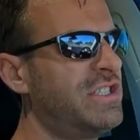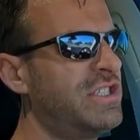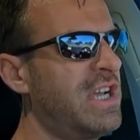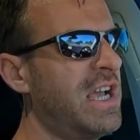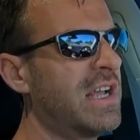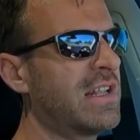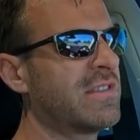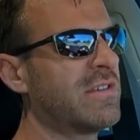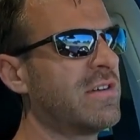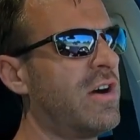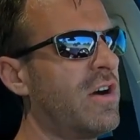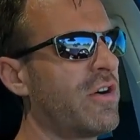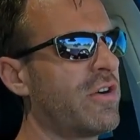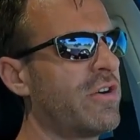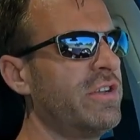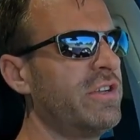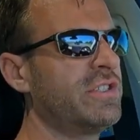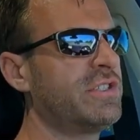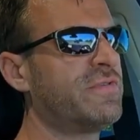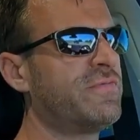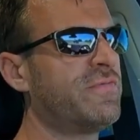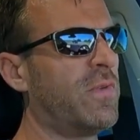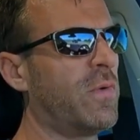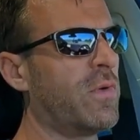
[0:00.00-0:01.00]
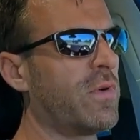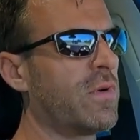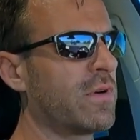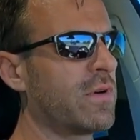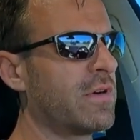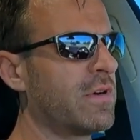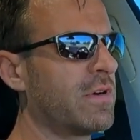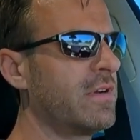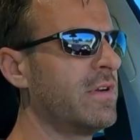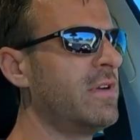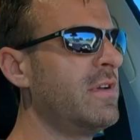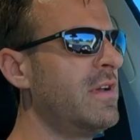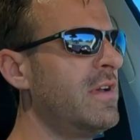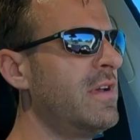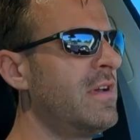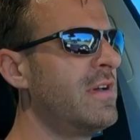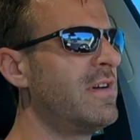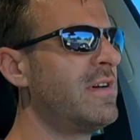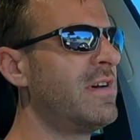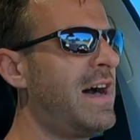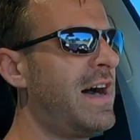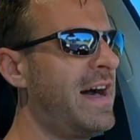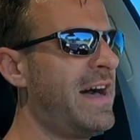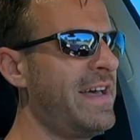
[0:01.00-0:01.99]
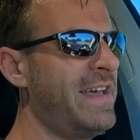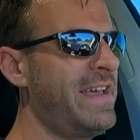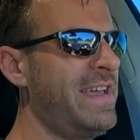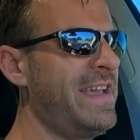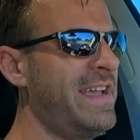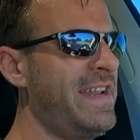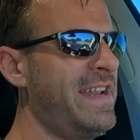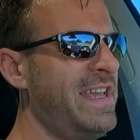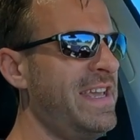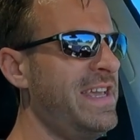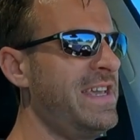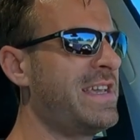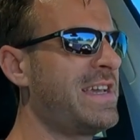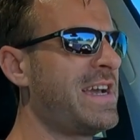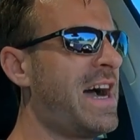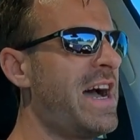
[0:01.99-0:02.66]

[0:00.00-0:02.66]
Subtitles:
checked the harness for any